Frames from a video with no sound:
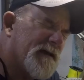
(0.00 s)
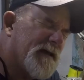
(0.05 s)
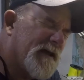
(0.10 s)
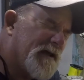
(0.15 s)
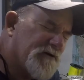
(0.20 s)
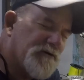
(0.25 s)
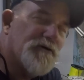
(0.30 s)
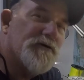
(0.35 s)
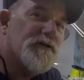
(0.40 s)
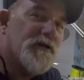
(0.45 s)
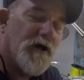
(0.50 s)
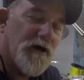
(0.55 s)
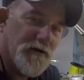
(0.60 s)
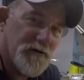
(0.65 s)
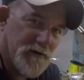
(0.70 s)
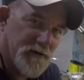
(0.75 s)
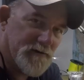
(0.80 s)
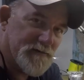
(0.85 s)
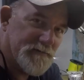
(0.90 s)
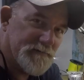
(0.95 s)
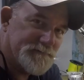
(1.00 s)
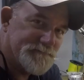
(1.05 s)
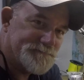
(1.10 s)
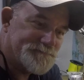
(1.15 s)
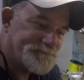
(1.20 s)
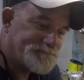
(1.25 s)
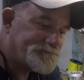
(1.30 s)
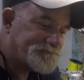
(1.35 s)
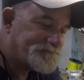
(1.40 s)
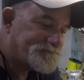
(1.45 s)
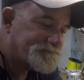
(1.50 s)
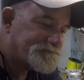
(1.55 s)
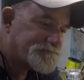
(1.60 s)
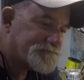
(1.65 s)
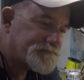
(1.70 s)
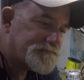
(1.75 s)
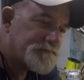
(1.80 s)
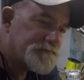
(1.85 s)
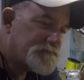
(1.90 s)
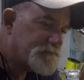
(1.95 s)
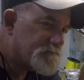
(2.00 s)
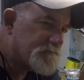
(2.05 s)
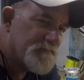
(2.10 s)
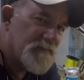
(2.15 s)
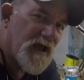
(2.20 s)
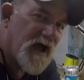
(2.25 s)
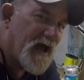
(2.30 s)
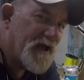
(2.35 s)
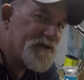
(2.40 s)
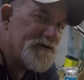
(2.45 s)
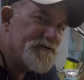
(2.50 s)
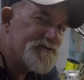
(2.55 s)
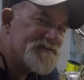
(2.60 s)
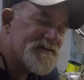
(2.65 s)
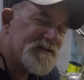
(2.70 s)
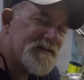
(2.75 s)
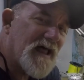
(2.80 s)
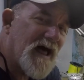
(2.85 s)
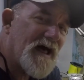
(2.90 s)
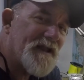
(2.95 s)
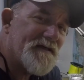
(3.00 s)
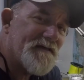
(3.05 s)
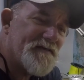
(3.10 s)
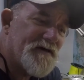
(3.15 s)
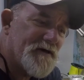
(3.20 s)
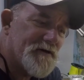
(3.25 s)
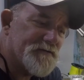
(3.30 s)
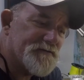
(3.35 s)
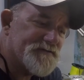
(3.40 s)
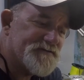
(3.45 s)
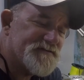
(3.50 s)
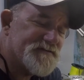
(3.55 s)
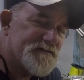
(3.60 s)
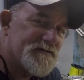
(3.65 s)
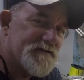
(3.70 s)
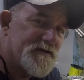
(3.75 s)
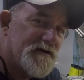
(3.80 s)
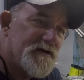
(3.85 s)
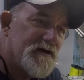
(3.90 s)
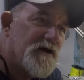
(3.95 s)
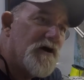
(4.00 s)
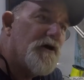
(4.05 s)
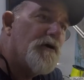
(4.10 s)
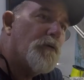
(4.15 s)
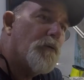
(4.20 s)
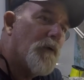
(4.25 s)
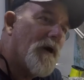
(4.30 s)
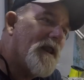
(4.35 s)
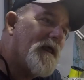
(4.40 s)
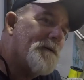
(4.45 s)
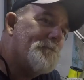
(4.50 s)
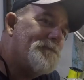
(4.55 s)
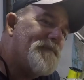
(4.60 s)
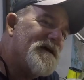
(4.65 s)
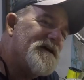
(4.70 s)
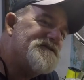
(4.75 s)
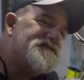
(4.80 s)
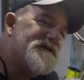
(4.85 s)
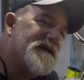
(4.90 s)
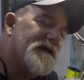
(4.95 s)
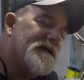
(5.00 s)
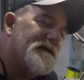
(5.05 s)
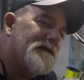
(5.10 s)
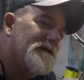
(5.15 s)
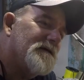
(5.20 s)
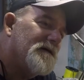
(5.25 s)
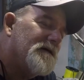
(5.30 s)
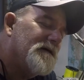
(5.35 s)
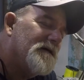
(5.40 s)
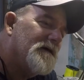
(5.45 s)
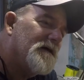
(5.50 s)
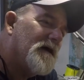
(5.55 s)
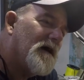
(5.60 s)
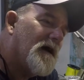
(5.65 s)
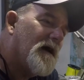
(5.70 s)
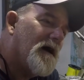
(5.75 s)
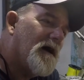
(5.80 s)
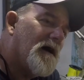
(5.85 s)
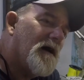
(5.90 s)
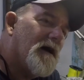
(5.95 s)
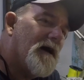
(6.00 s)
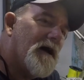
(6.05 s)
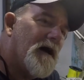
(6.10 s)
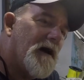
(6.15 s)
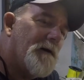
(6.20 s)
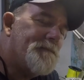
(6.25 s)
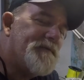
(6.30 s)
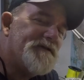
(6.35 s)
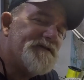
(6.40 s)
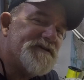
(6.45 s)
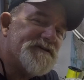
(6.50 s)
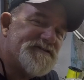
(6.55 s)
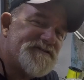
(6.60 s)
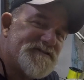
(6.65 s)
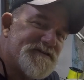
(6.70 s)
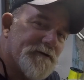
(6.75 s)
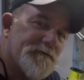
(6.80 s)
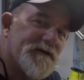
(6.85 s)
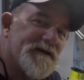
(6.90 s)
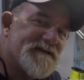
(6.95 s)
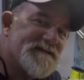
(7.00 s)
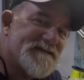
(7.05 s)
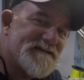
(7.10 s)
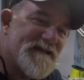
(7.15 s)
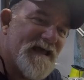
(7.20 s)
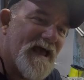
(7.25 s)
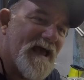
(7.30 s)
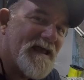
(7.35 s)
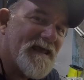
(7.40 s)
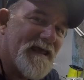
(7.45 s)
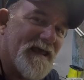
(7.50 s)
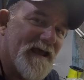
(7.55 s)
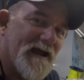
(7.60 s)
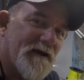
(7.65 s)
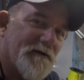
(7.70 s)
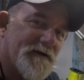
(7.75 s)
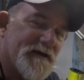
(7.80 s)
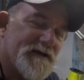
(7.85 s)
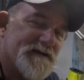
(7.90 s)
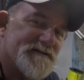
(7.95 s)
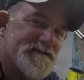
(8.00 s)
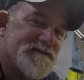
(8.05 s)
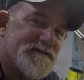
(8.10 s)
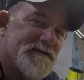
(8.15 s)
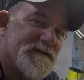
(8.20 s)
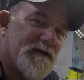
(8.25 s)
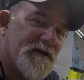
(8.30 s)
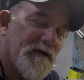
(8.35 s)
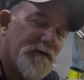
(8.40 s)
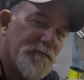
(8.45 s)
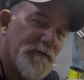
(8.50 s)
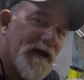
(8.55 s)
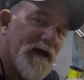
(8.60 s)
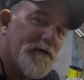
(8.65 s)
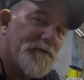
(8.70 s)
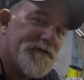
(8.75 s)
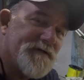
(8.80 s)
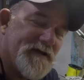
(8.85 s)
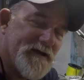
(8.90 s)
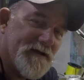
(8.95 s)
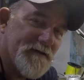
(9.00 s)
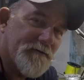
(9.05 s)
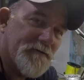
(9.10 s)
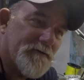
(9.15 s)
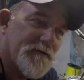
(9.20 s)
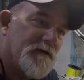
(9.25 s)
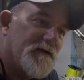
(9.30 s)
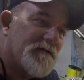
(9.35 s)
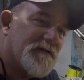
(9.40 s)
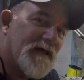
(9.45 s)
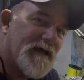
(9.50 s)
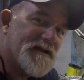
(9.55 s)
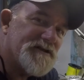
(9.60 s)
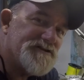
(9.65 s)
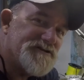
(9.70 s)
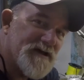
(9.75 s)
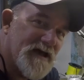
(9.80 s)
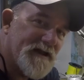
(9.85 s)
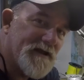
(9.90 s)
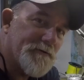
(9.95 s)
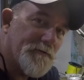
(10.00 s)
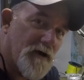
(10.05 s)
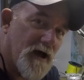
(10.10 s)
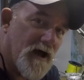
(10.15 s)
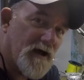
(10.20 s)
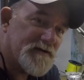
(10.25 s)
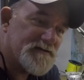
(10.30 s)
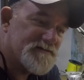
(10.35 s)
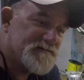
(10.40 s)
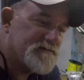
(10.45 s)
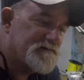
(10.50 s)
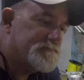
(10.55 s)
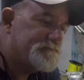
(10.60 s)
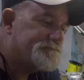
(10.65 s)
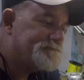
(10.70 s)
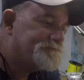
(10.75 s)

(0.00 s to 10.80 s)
eagle claw hook. I use a lot of those when I'm pitching up into serious snaggy areas around here like Jetty Rocks.